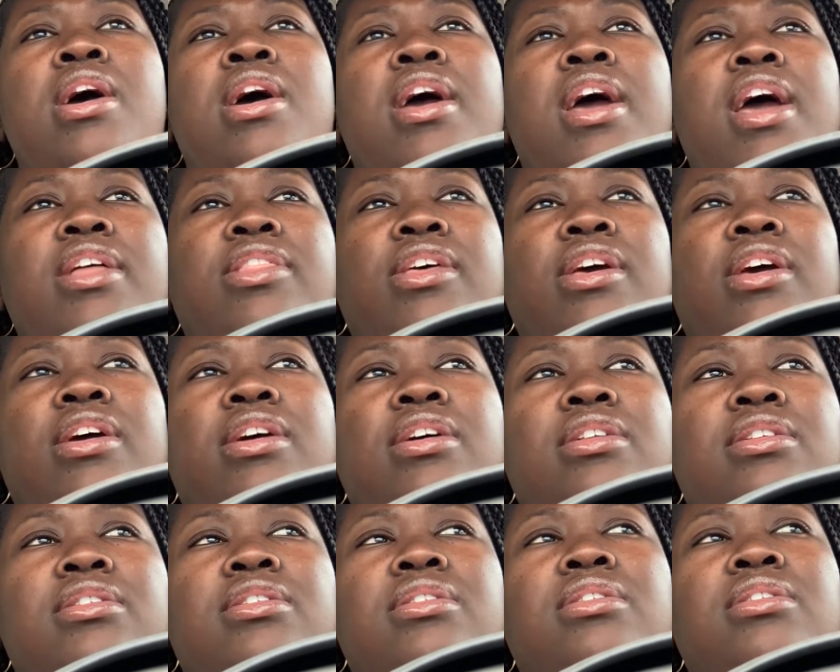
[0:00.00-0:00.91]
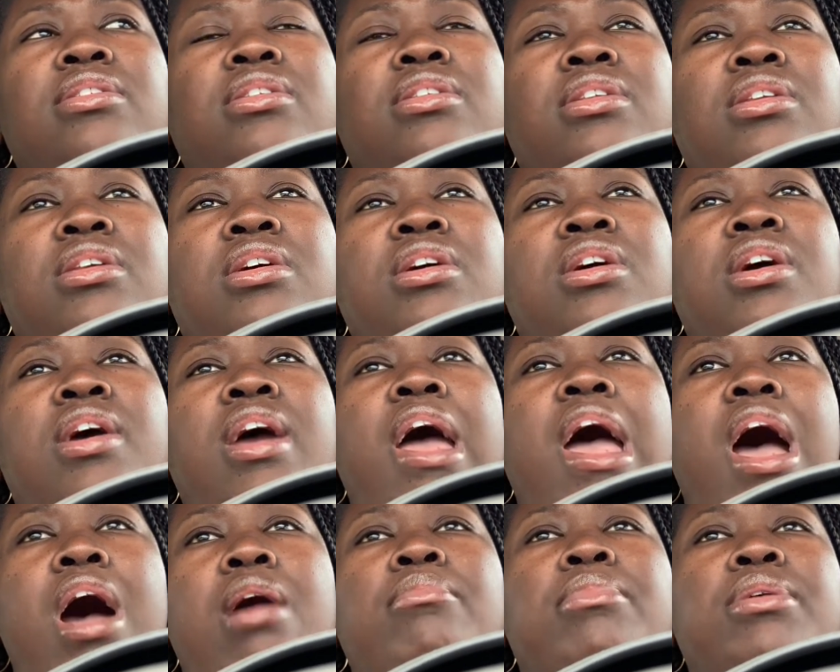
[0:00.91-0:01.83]
And then,
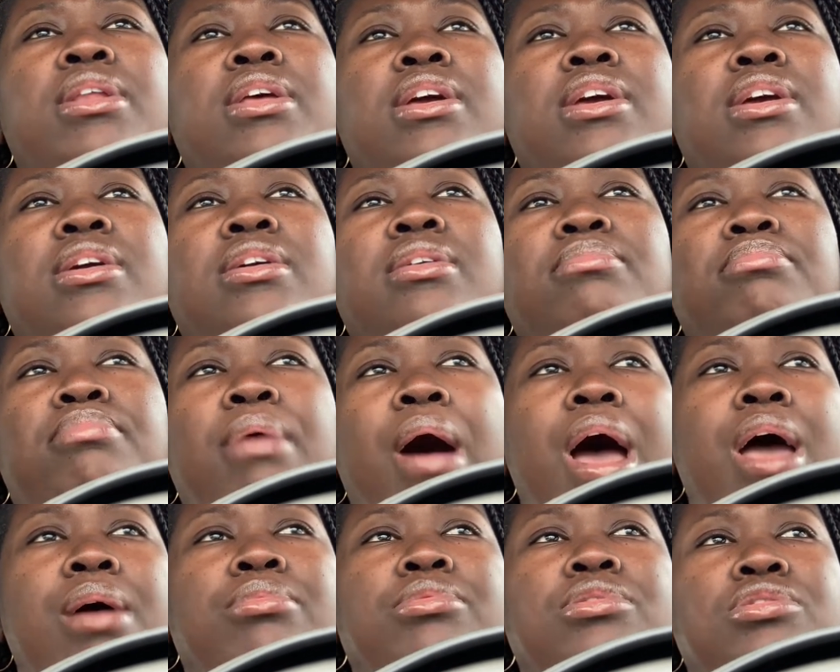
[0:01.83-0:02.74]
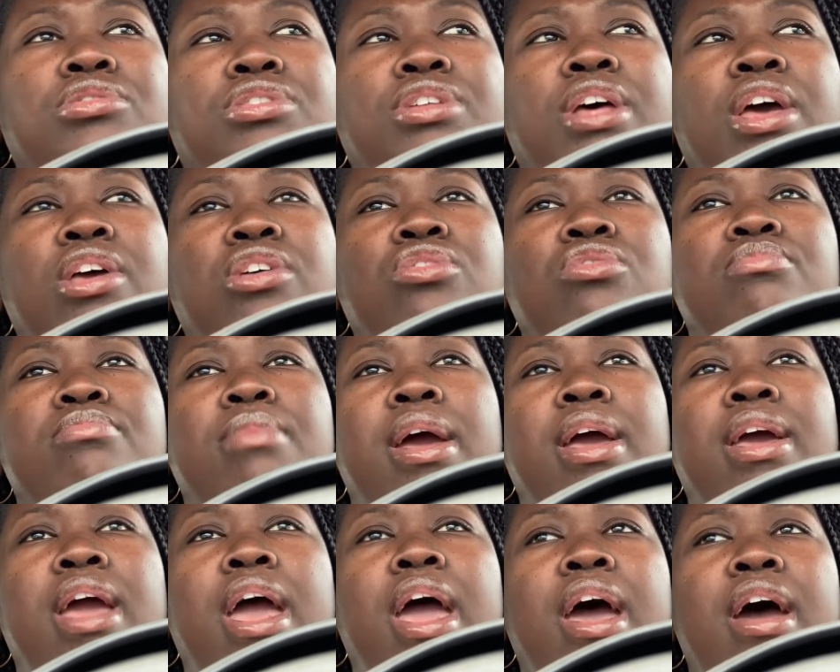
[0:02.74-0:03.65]
how many Bibles that you may
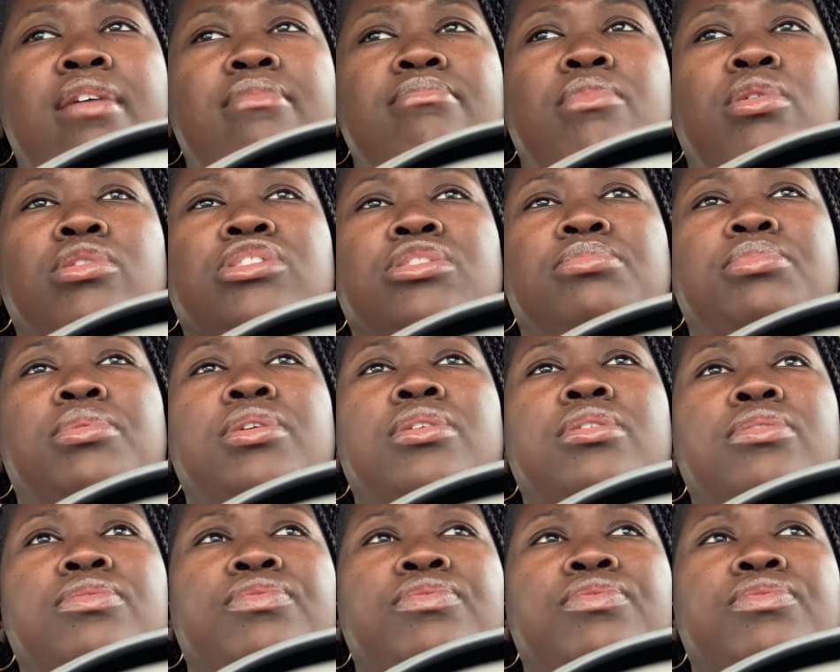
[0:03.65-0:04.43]
have multiple